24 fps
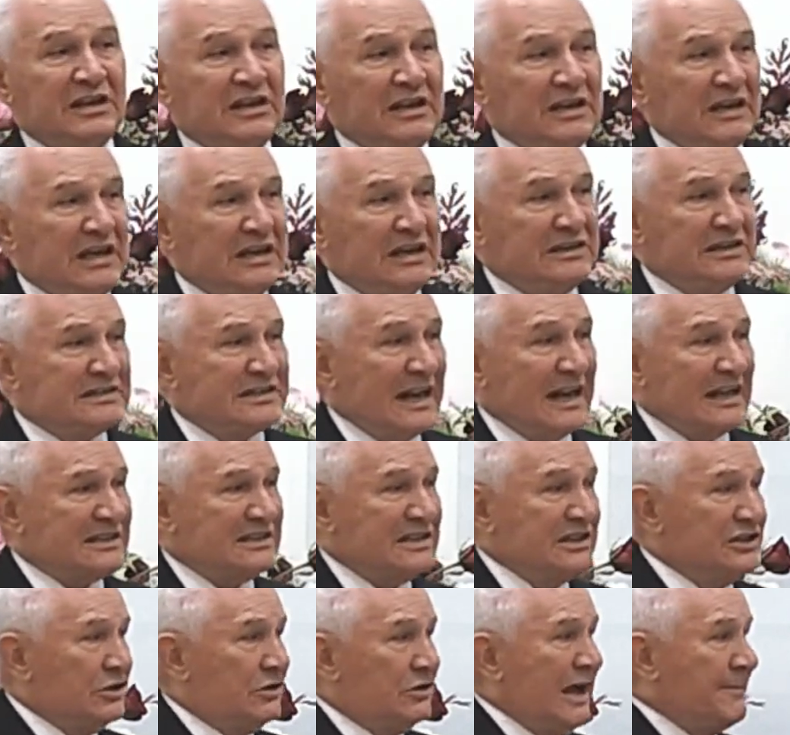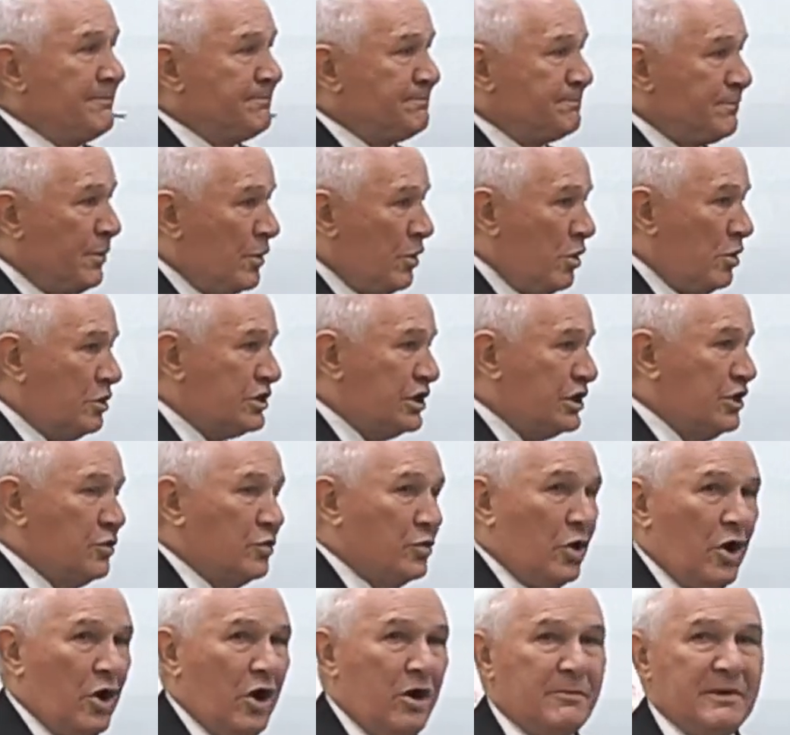And then afterwards,
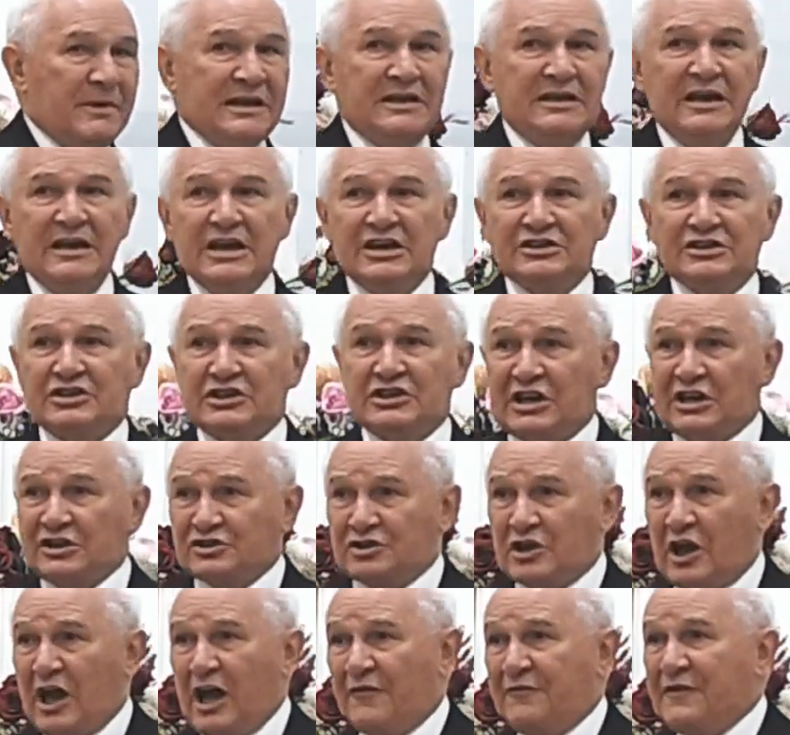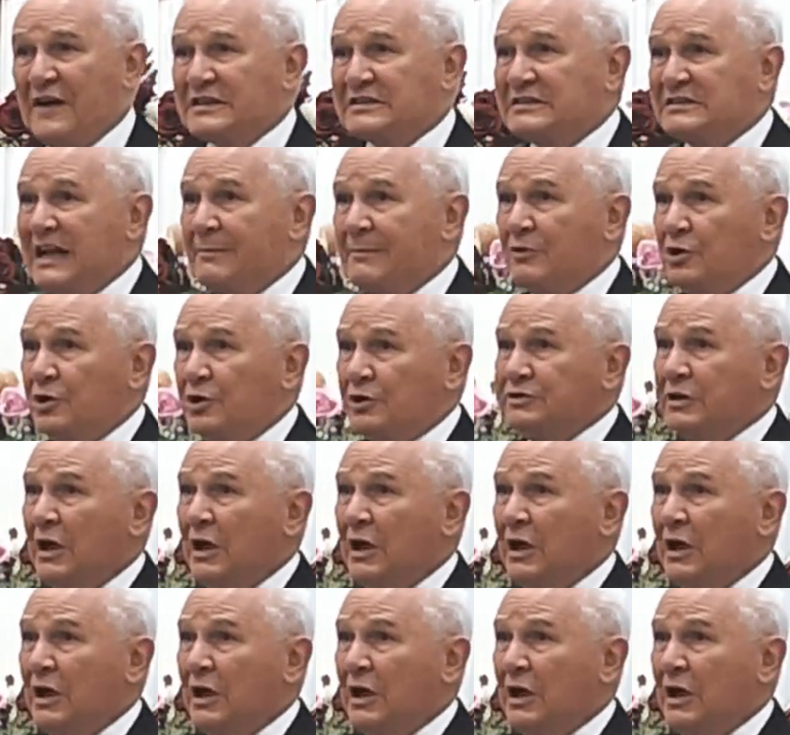he said, it's not good that man